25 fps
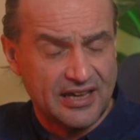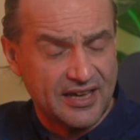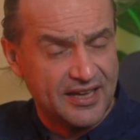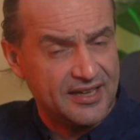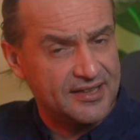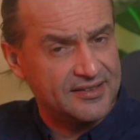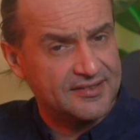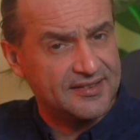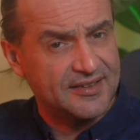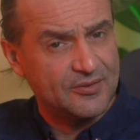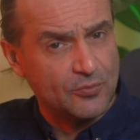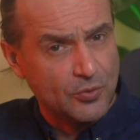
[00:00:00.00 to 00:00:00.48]

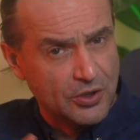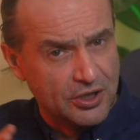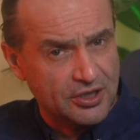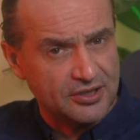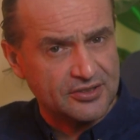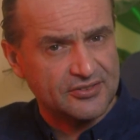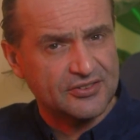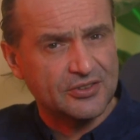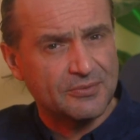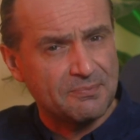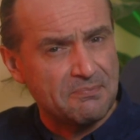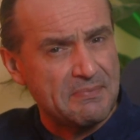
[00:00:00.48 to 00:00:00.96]
as it
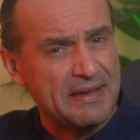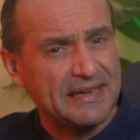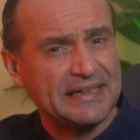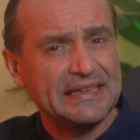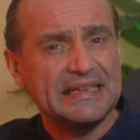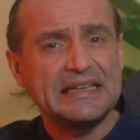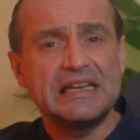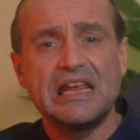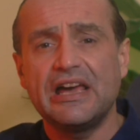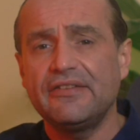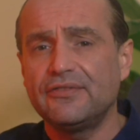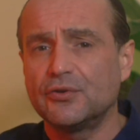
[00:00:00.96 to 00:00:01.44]
works on
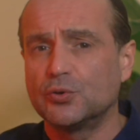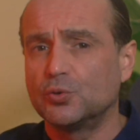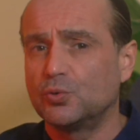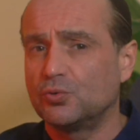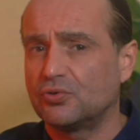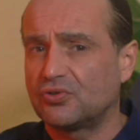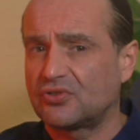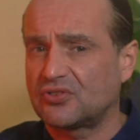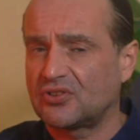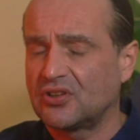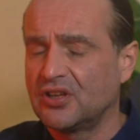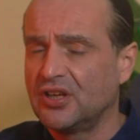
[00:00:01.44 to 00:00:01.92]
many
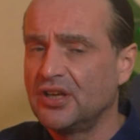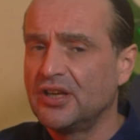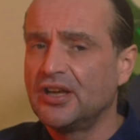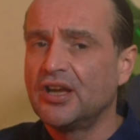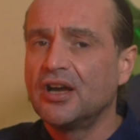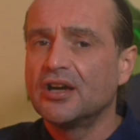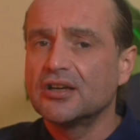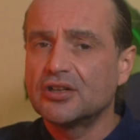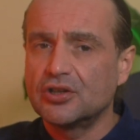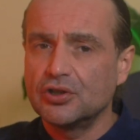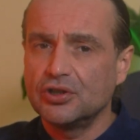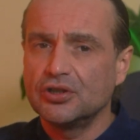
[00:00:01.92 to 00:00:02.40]
levels,
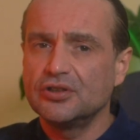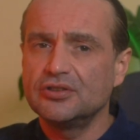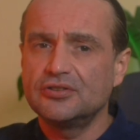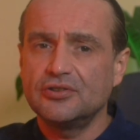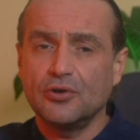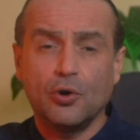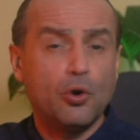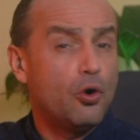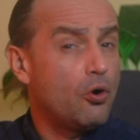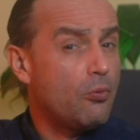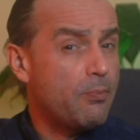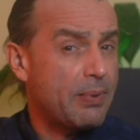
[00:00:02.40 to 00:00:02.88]

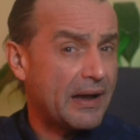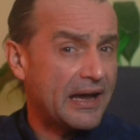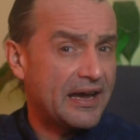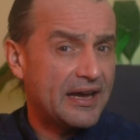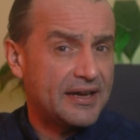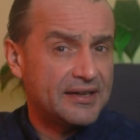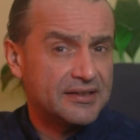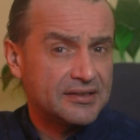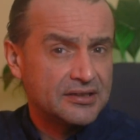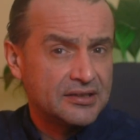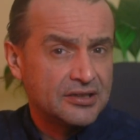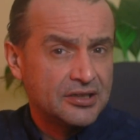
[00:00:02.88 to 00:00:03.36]
good or
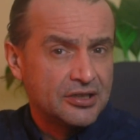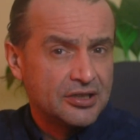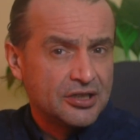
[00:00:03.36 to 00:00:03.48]
bad.